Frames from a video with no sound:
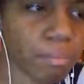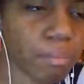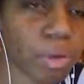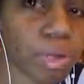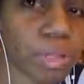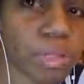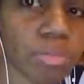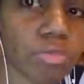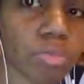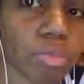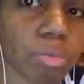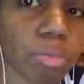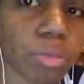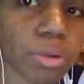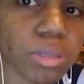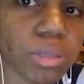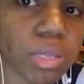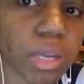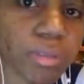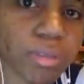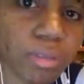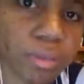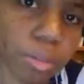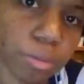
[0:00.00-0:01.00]
But it's normal
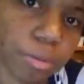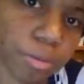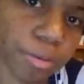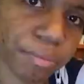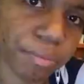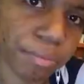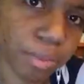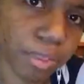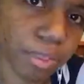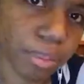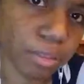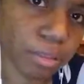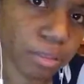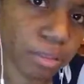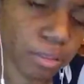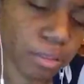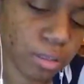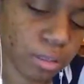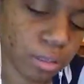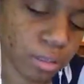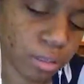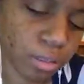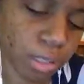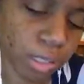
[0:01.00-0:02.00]
to have a little bit of blood.
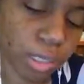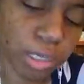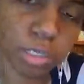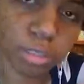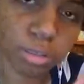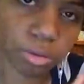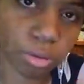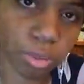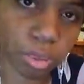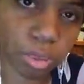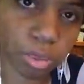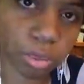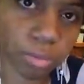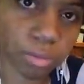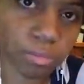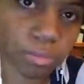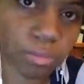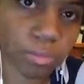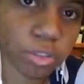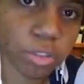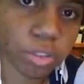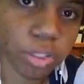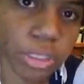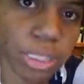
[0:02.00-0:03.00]
It's okay.
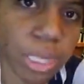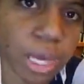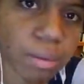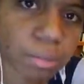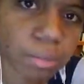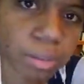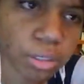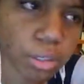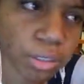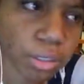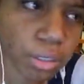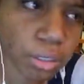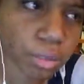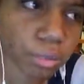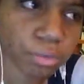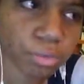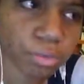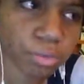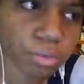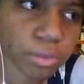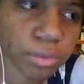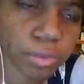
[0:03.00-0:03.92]
You're stabbing yourself.